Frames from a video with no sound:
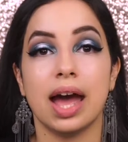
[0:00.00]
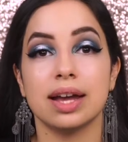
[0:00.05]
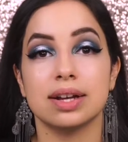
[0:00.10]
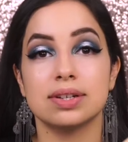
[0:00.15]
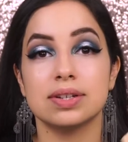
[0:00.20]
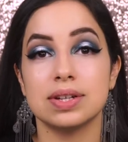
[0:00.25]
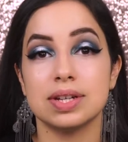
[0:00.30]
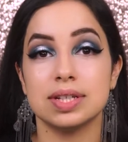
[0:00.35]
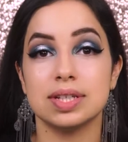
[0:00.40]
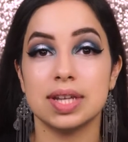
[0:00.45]

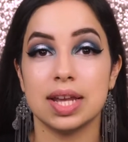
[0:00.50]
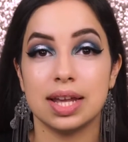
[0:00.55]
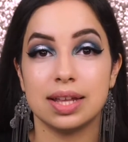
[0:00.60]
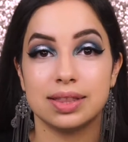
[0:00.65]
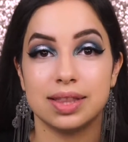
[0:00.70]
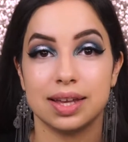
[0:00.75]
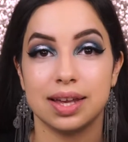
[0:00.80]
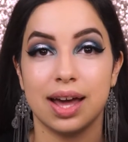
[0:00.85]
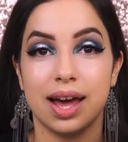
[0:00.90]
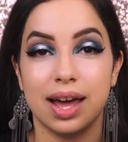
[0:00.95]
actually
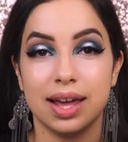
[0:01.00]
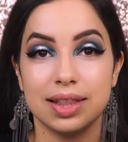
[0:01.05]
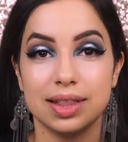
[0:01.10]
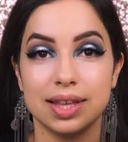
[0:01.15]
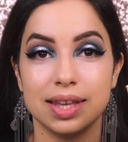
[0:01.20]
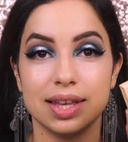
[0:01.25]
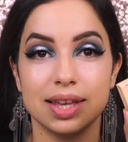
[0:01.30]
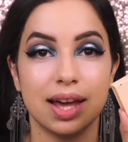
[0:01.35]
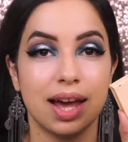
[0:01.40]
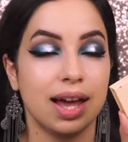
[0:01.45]
take the
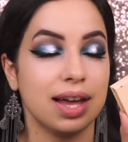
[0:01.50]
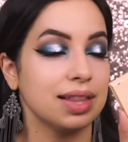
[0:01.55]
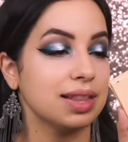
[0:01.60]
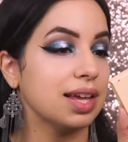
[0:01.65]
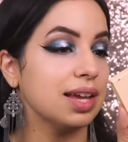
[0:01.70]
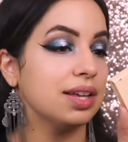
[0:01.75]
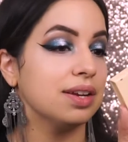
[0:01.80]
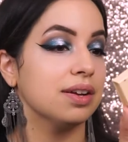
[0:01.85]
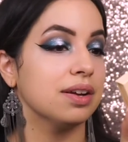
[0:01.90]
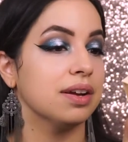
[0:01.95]
Kylie
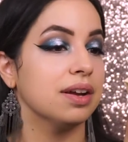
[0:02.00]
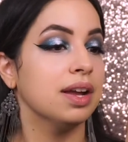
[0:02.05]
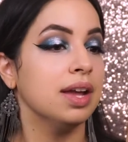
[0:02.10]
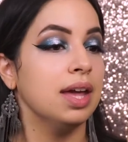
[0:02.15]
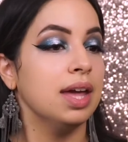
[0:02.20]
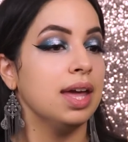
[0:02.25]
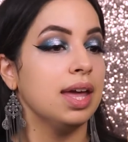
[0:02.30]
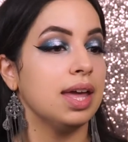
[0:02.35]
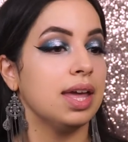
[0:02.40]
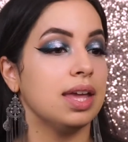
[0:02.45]
highlighter
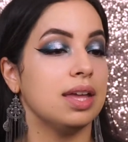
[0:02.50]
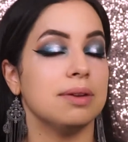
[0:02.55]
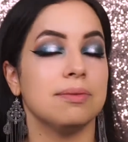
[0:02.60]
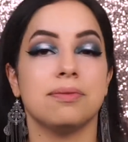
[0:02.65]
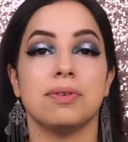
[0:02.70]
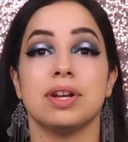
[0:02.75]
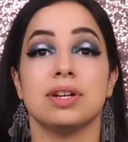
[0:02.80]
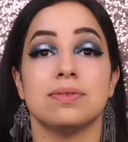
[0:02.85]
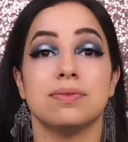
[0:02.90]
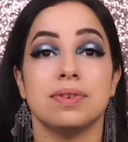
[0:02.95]
in
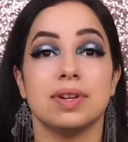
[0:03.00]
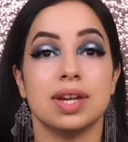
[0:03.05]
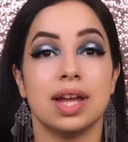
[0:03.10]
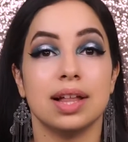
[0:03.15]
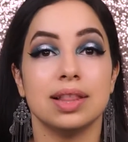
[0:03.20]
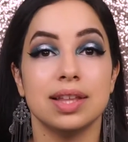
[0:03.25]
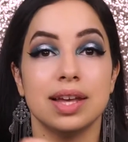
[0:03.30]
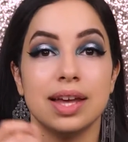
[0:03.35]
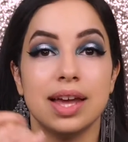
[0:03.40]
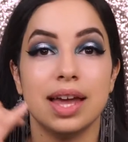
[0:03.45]
French
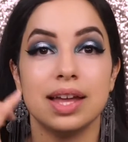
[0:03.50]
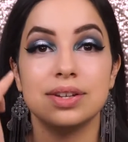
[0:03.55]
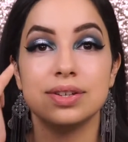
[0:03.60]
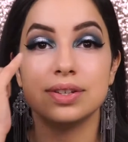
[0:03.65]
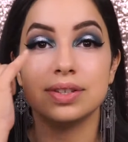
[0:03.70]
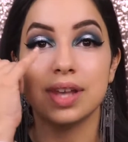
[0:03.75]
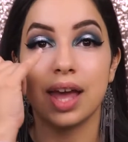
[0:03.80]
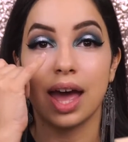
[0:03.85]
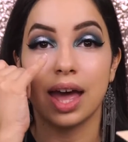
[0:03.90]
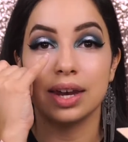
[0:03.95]
Vanilla and
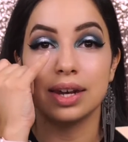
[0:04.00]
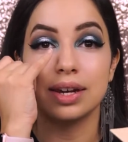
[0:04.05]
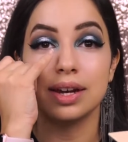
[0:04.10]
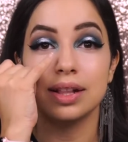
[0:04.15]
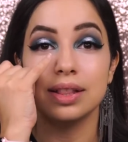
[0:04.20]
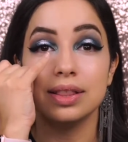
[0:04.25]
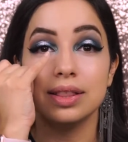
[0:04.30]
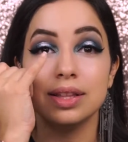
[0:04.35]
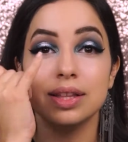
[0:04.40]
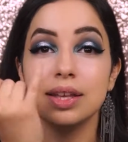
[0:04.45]
just added
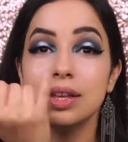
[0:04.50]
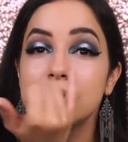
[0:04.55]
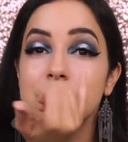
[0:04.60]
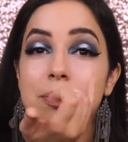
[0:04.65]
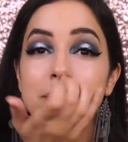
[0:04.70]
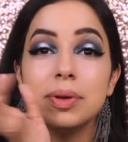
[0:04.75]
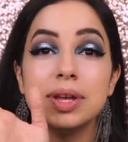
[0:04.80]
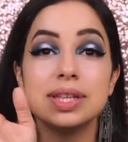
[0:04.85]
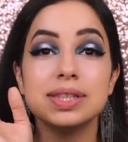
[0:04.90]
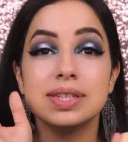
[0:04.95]
a
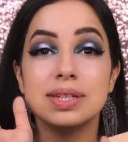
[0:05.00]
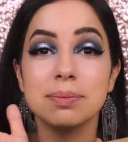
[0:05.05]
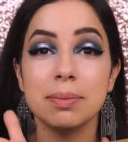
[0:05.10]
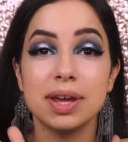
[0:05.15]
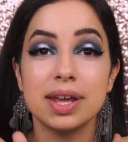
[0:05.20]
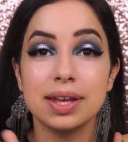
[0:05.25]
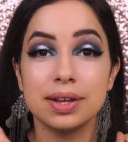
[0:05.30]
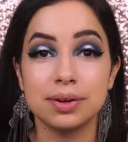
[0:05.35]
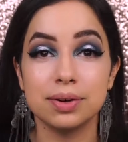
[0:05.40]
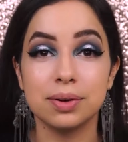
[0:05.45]
little bit to
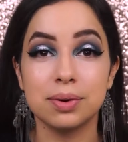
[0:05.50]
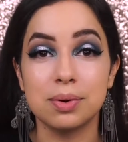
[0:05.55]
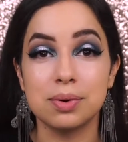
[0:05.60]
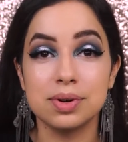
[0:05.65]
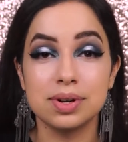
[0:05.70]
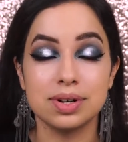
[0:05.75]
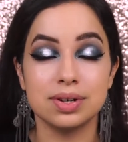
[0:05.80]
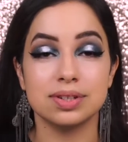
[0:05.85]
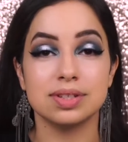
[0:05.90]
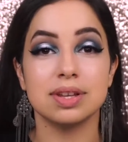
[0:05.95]
my inner
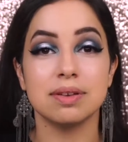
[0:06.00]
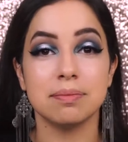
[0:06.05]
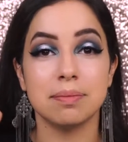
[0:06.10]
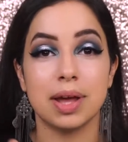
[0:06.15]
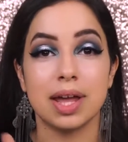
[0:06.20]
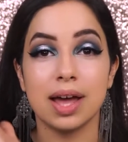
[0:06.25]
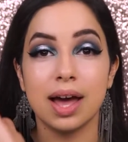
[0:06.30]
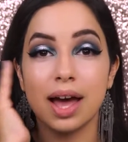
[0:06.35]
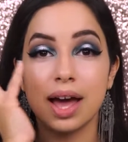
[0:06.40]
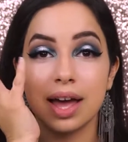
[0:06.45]
corners of
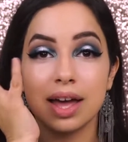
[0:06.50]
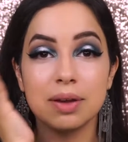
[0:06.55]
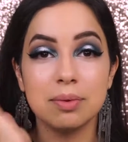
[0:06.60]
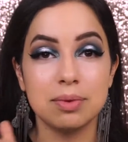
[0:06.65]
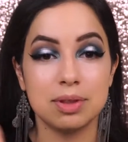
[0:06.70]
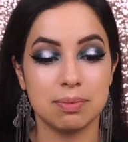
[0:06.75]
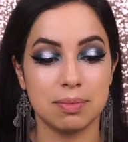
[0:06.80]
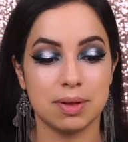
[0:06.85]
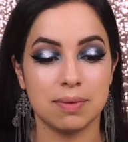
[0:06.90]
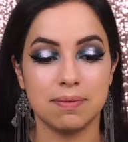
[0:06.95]
my eye
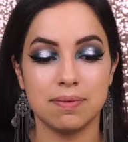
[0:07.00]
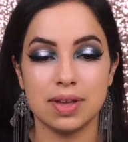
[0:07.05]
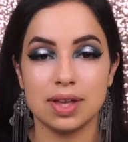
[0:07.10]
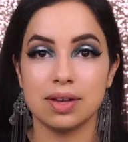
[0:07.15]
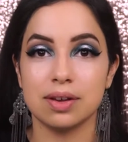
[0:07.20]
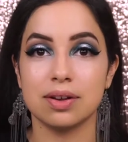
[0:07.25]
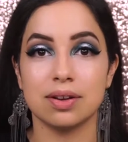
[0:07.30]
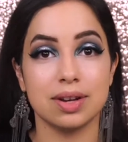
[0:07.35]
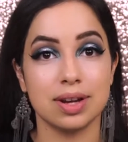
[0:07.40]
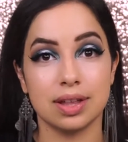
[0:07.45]
with my
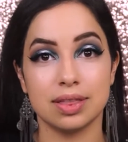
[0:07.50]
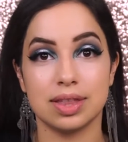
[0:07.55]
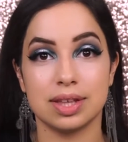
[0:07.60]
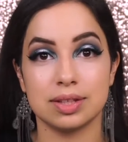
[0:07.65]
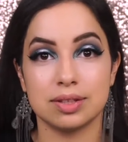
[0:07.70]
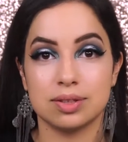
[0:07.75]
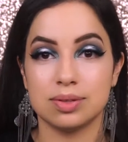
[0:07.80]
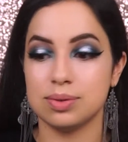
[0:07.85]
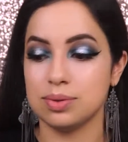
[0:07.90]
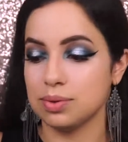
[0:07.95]
finger,
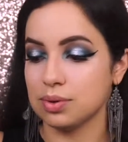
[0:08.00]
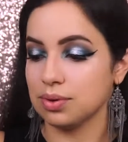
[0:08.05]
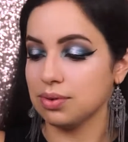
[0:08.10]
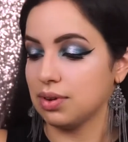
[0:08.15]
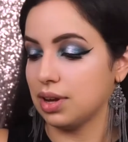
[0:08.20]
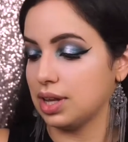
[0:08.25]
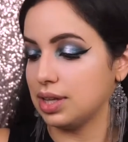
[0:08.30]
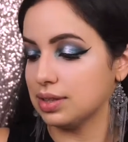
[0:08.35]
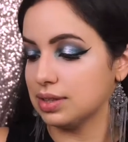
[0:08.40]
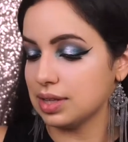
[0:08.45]
nothing too
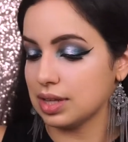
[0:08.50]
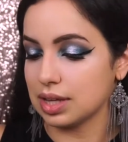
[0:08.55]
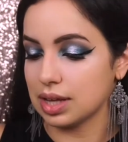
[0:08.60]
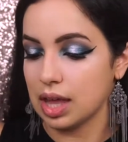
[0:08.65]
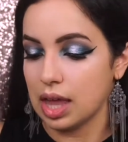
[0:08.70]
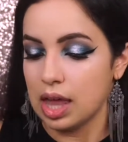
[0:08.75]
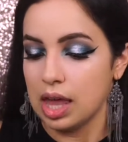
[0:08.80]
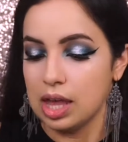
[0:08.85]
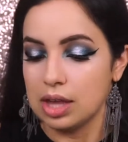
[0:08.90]
crazy.